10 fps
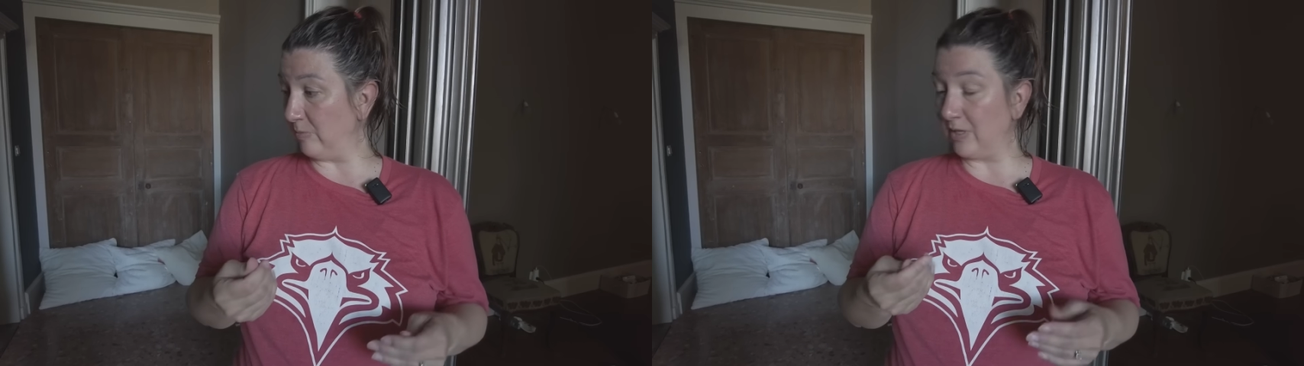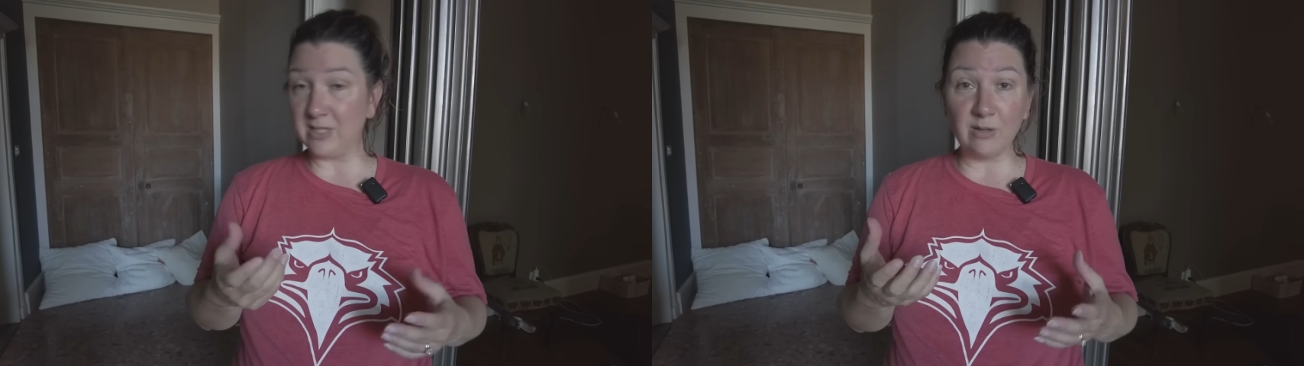
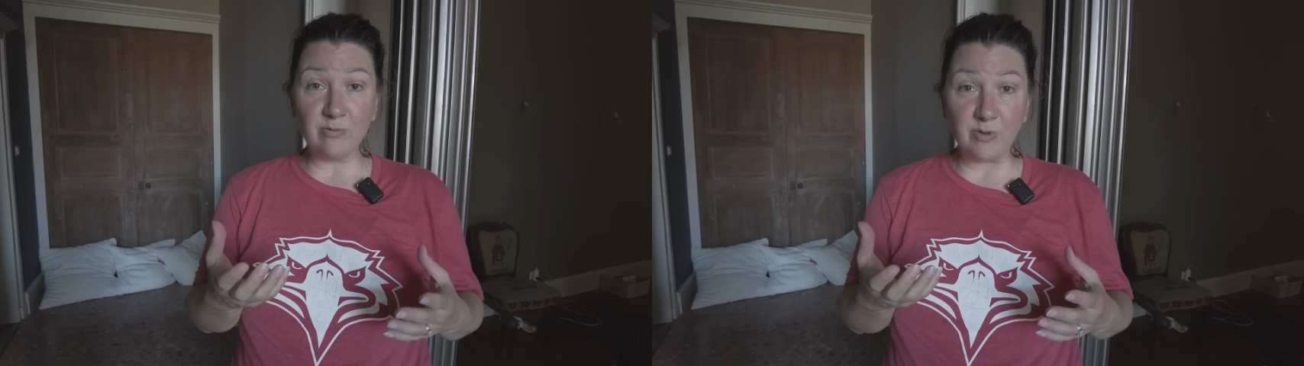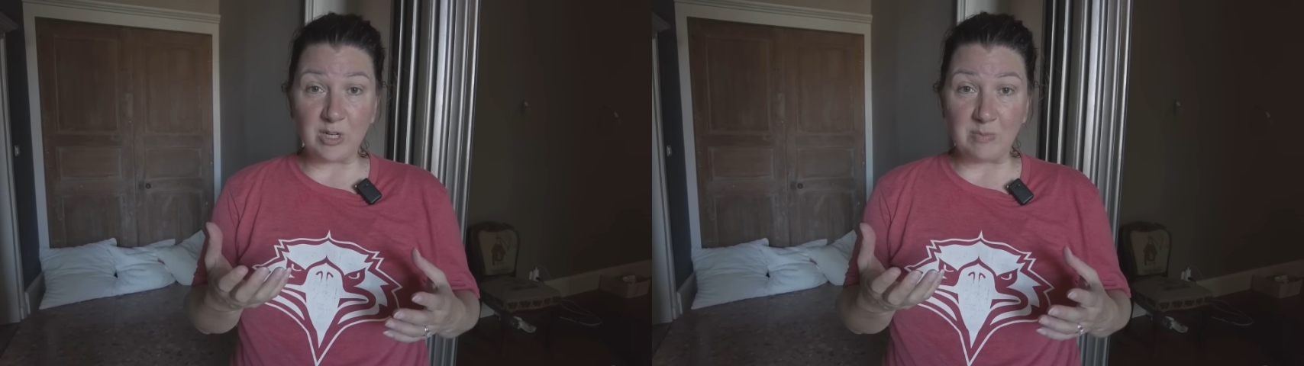but it still
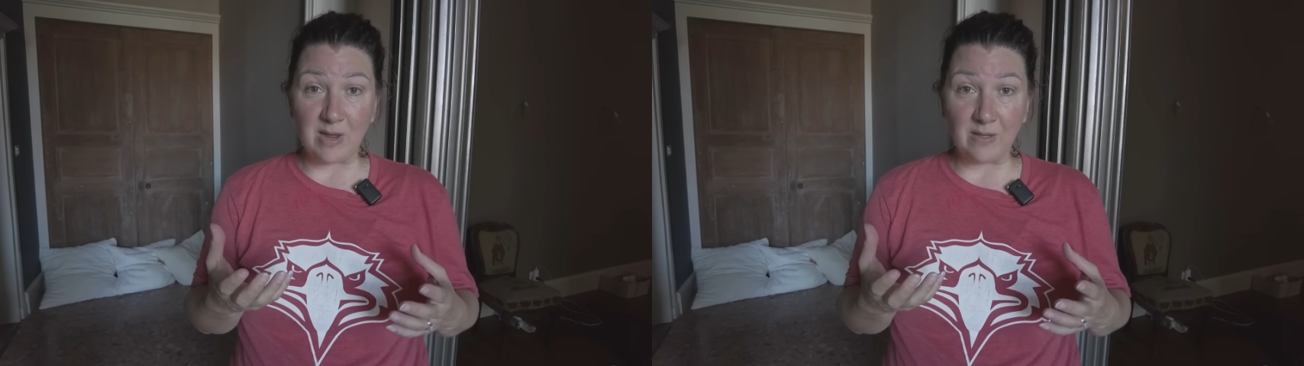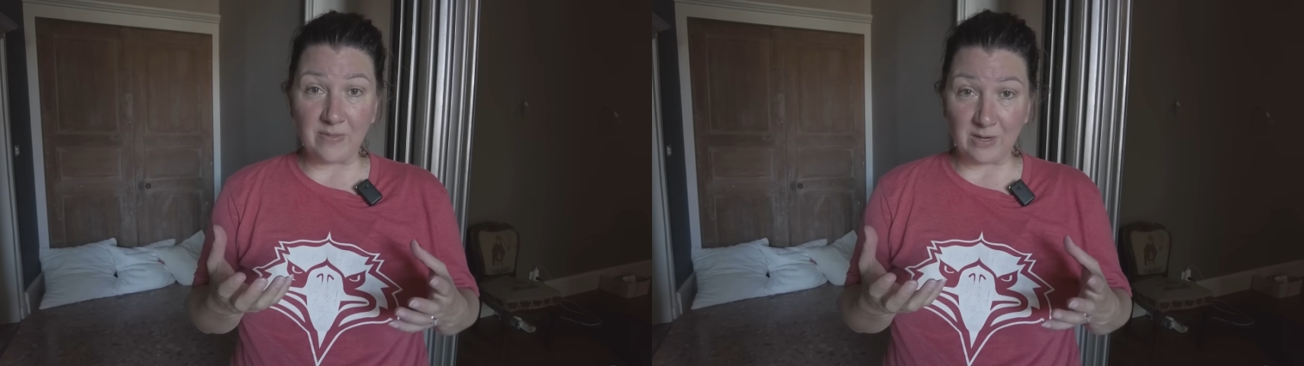freaked
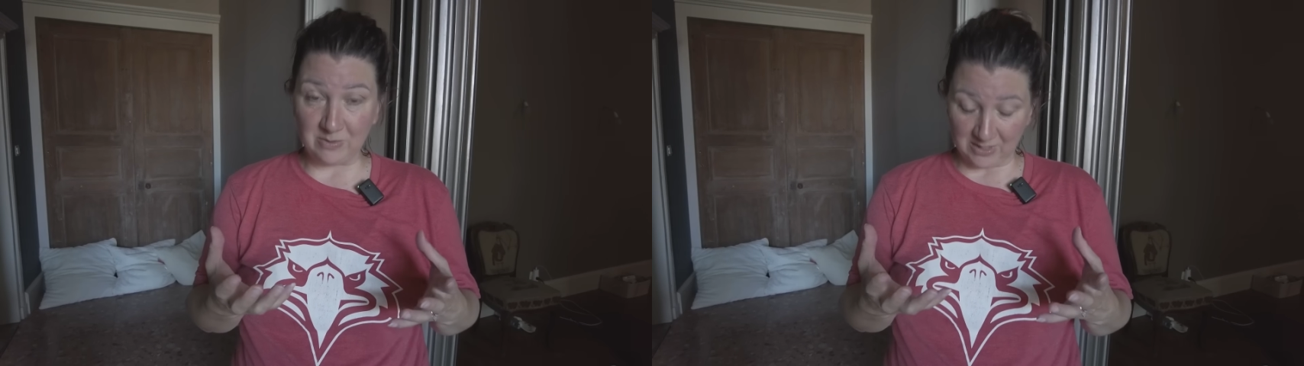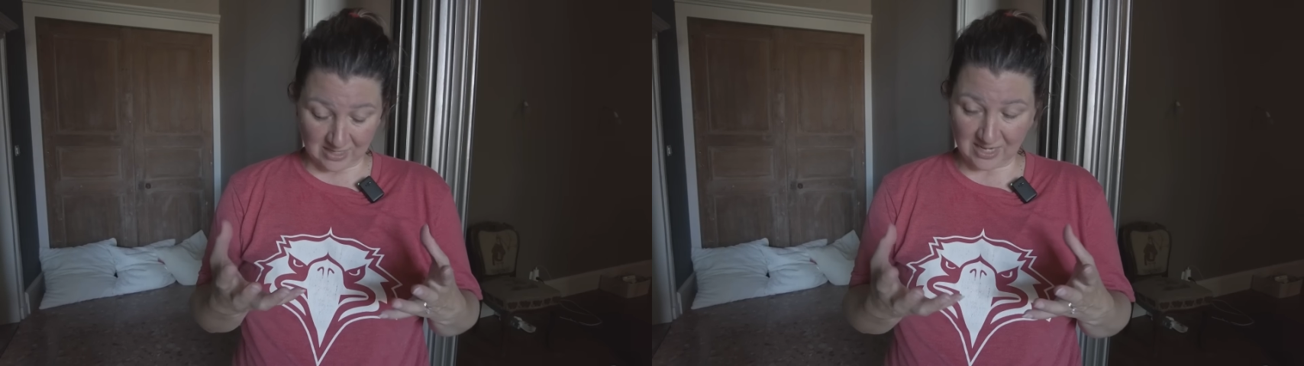me out that it
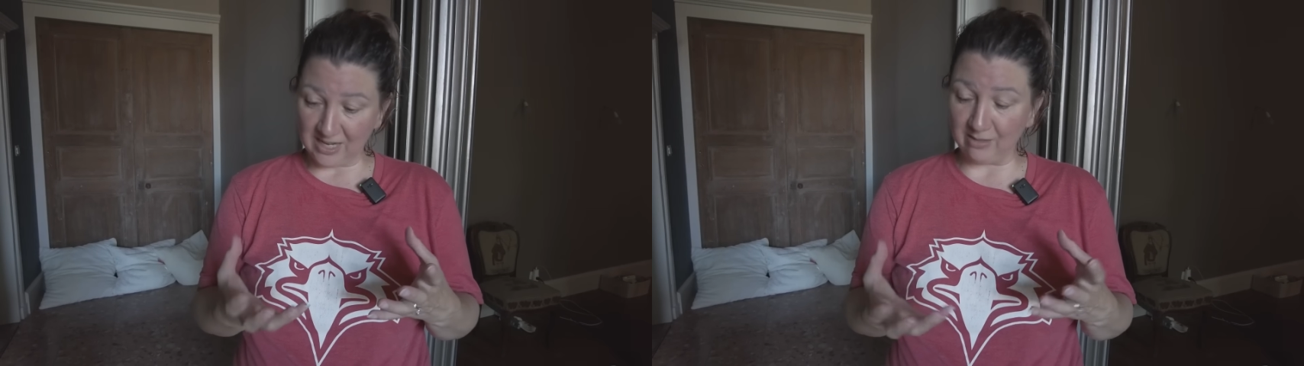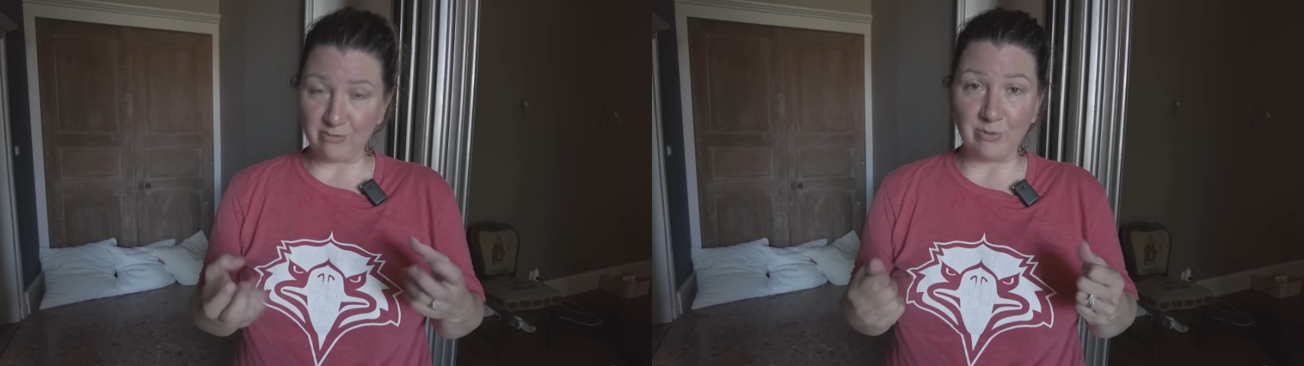was going
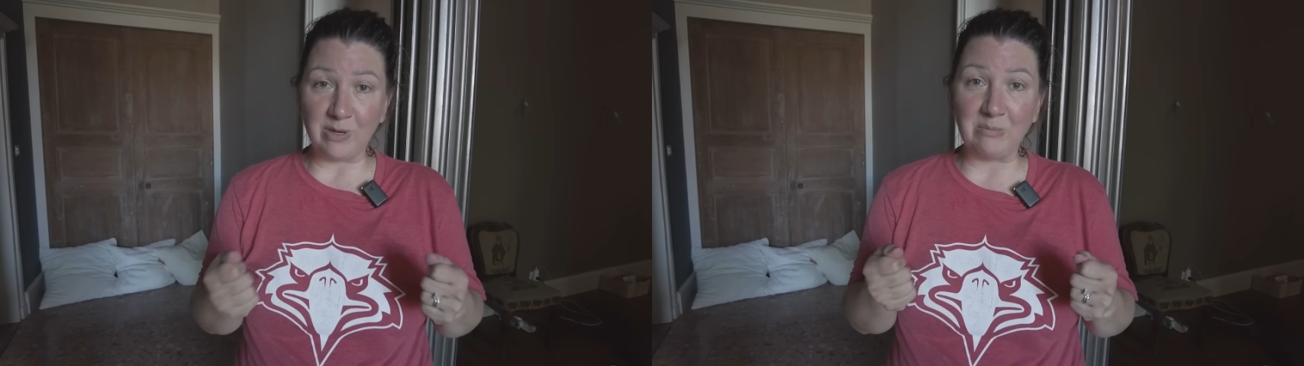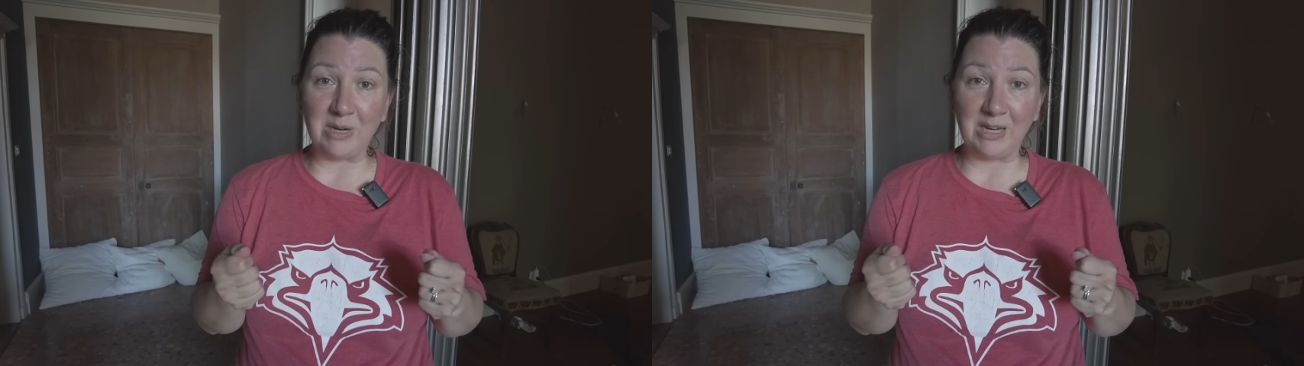to eat through
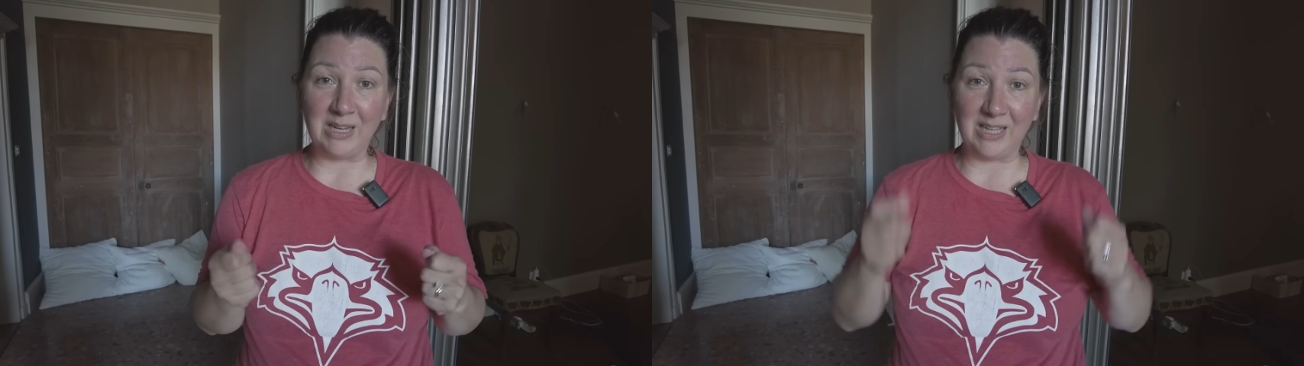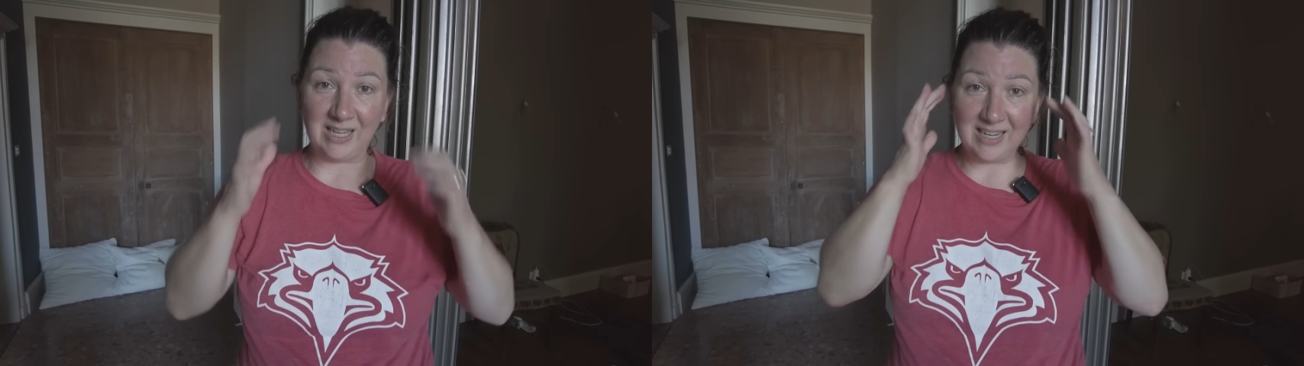it
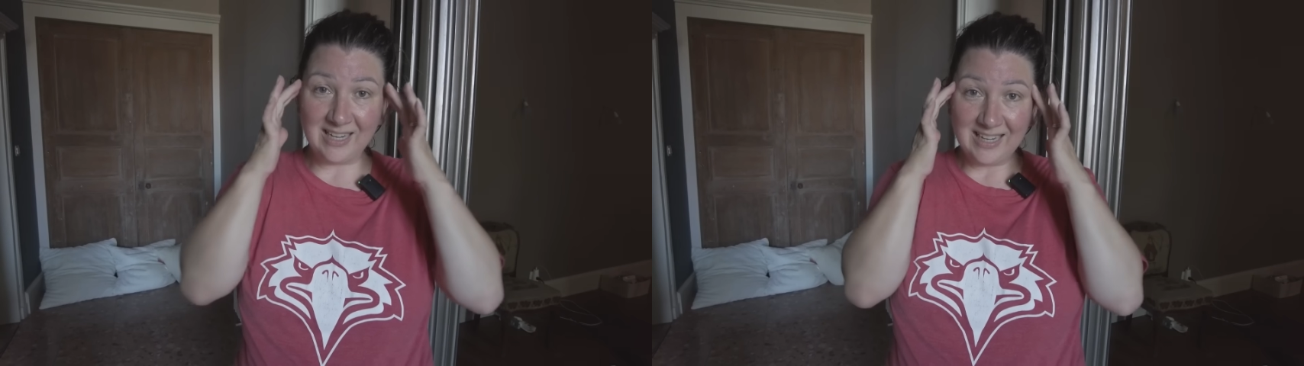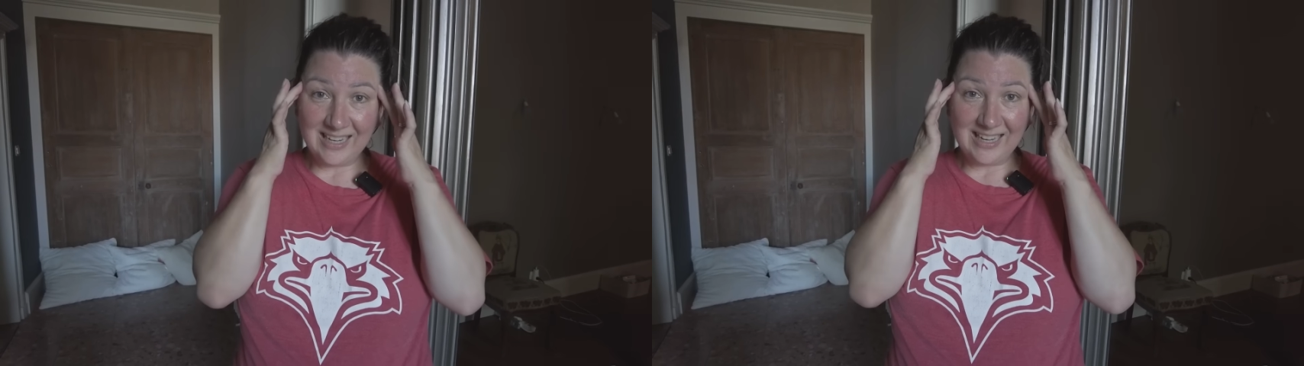immediately,
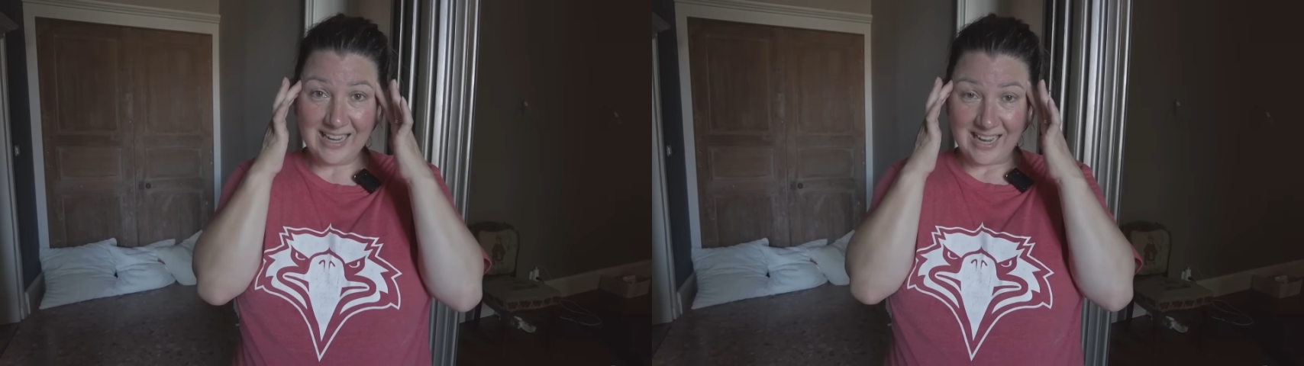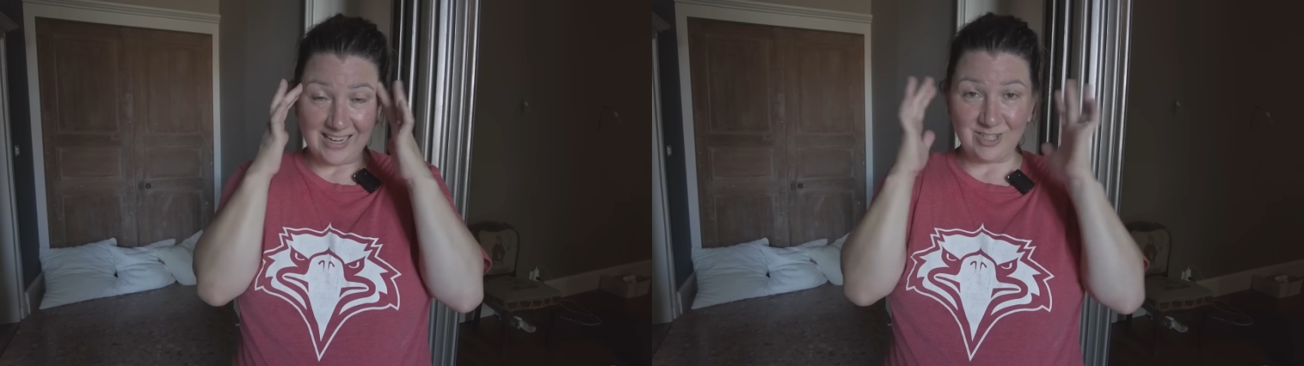
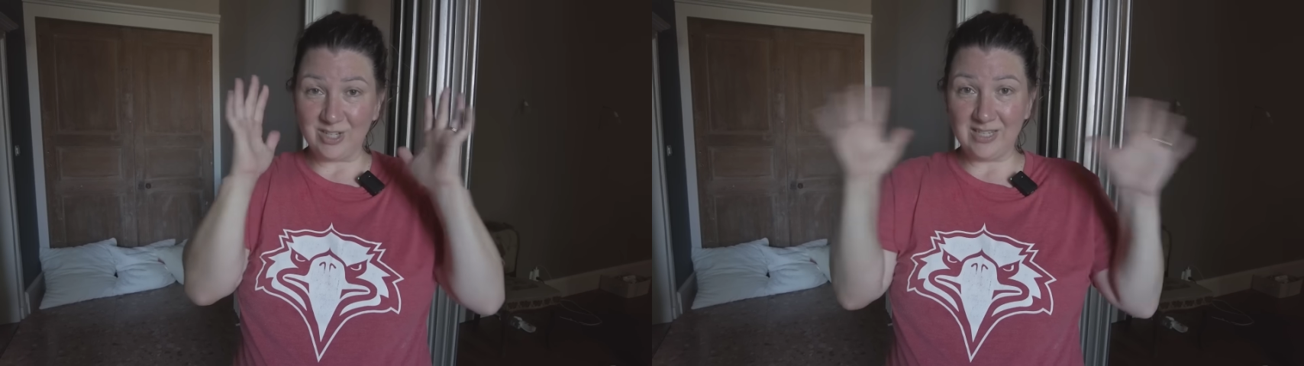and